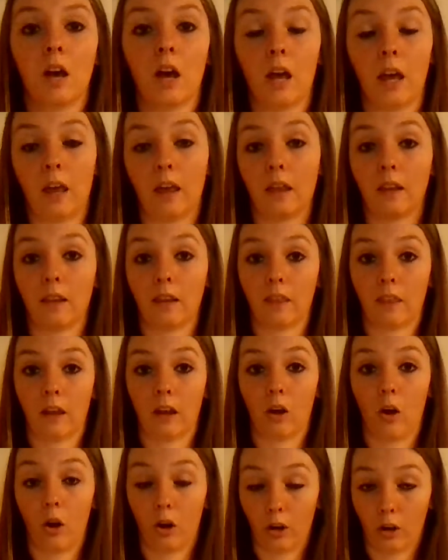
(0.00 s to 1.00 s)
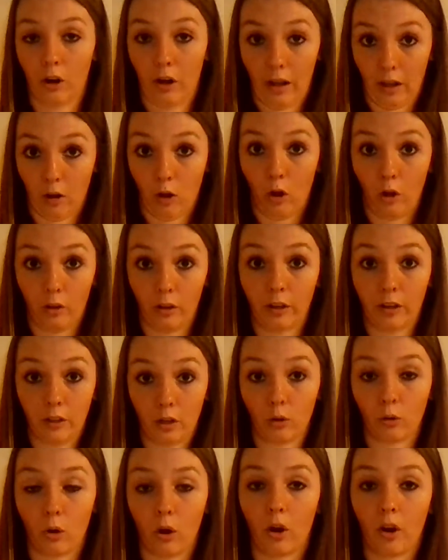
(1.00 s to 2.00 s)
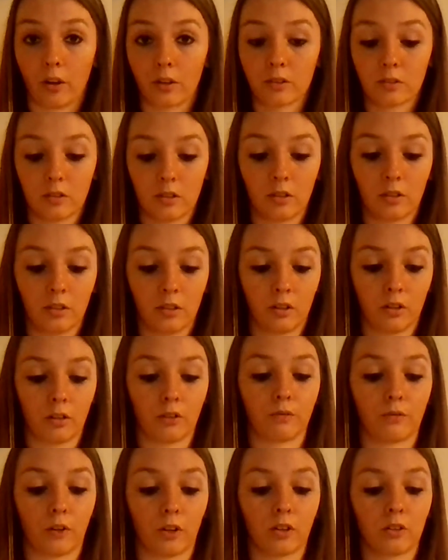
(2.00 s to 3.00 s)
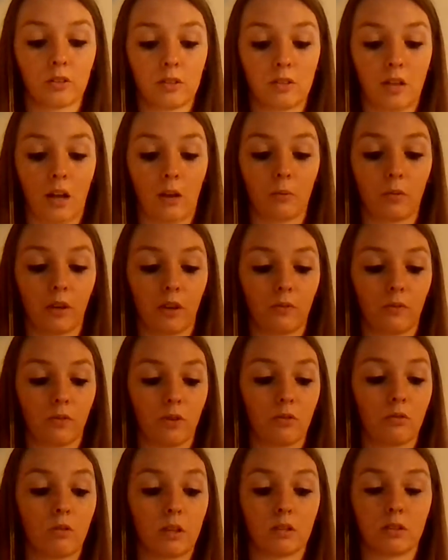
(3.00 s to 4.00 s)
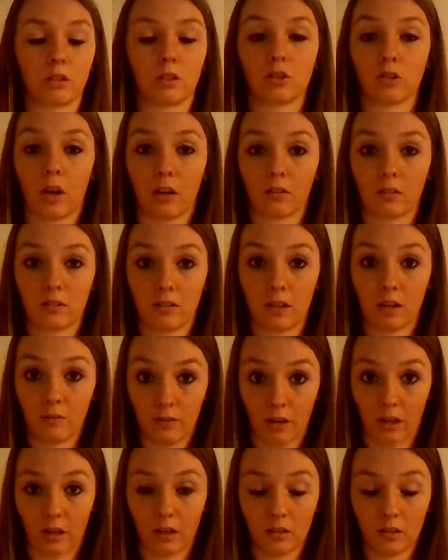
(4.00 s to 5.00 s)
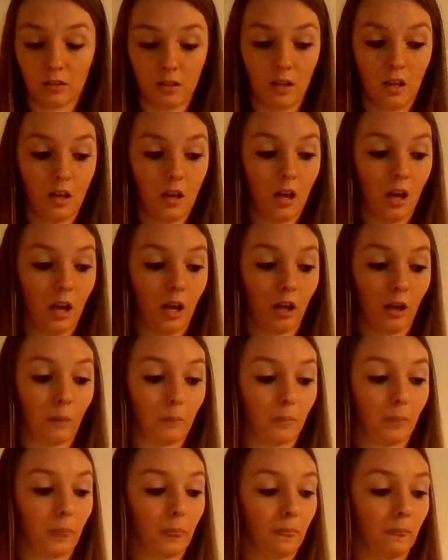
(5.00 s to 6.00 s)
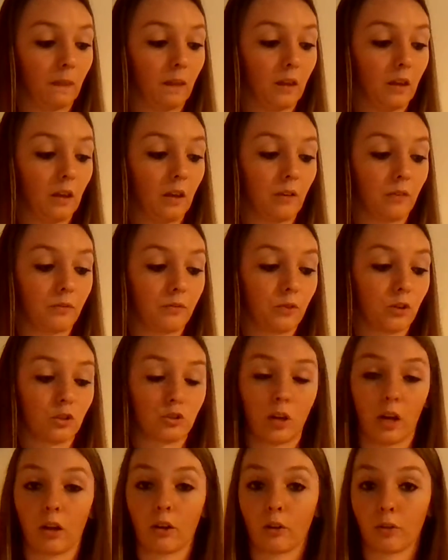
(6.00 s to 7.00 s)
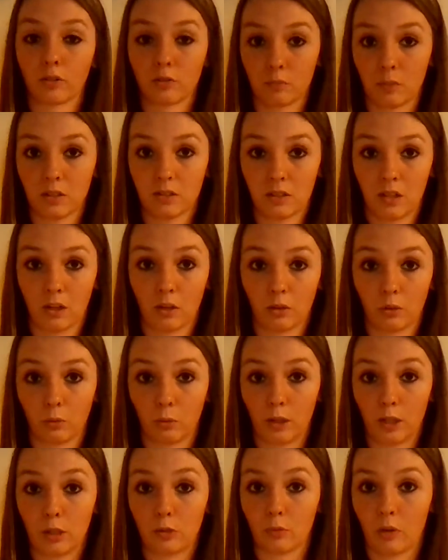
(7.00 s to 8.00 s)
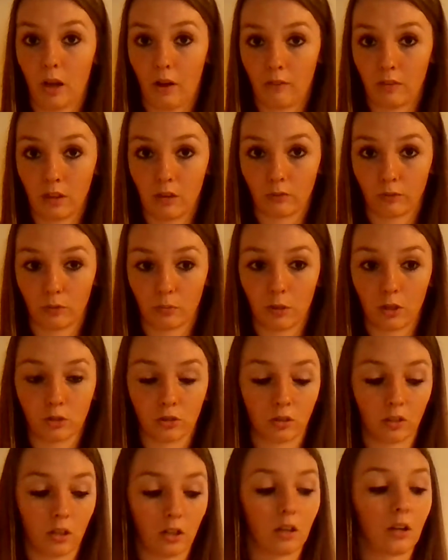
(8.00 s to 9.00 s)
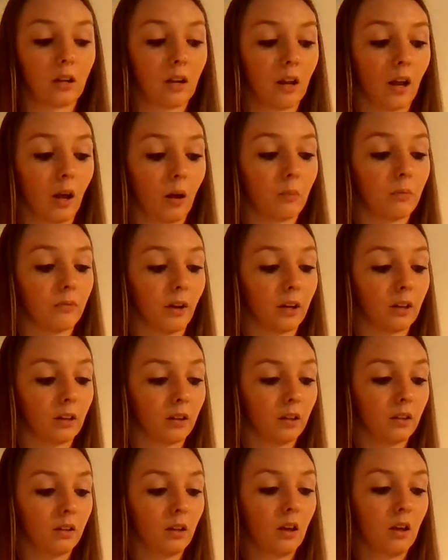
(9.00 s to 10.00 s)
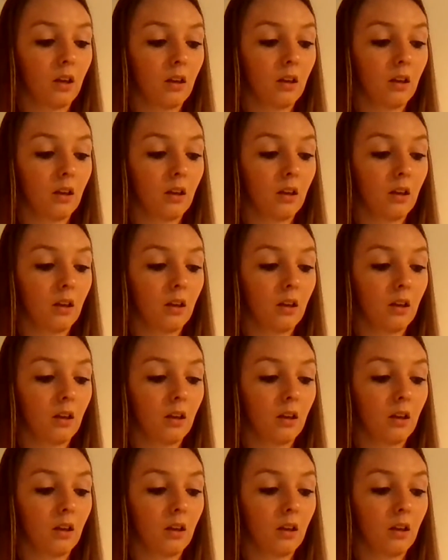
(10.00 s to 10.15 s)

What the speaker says: and they are all at no cost. The first I will give you is the Child Safe Kit. If your child goes missing, authorities will have the information needed to help find it.